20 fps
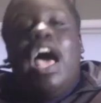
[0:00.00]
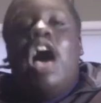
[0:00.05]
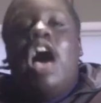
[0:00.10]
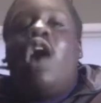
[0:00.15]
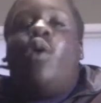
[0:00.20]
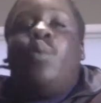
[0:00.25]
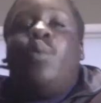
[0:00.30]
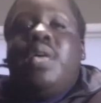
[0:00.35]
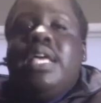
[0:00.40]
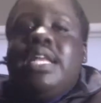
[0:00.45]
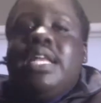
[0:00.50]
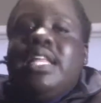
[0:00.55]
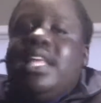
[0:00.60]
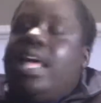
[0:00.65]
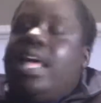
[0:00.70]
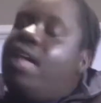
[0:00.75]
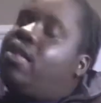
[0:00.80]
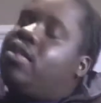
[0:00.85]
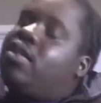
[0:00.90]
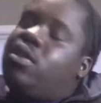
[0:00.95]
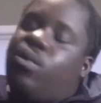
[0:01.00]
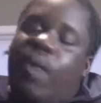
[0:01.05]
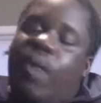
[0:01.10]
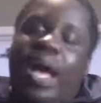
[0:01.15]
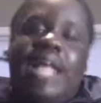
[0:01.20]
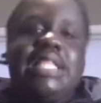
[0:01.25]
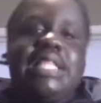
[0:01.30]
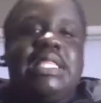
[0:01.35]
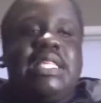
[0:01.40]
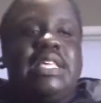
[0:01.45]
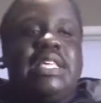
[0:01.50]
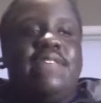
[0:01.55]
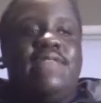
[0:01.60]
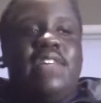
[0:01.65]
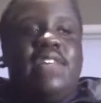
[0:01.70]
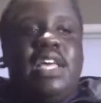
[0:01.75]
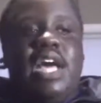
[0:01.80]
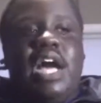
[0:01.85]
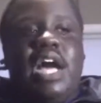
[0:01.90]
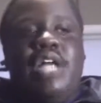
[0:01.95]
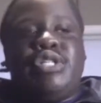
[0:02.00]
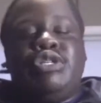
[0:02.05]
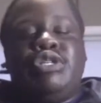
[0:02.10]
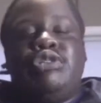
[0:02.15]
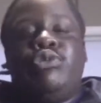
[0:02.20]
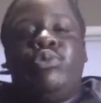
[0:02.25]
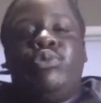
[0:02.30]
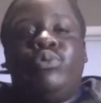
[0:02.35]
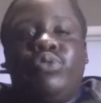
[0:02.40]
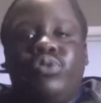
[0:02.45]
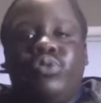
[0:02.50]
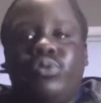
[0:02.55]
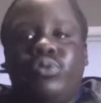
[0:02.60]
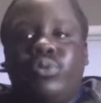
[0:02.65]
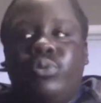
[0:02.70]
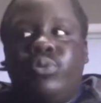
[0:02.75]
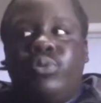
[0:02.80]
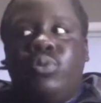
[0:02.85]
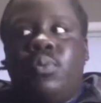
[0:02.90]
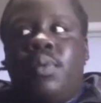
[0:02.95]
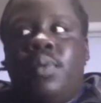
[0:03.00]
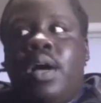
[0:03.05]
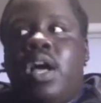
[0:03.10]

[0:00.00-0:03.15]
Oh, EDS Squad TV on YouTube.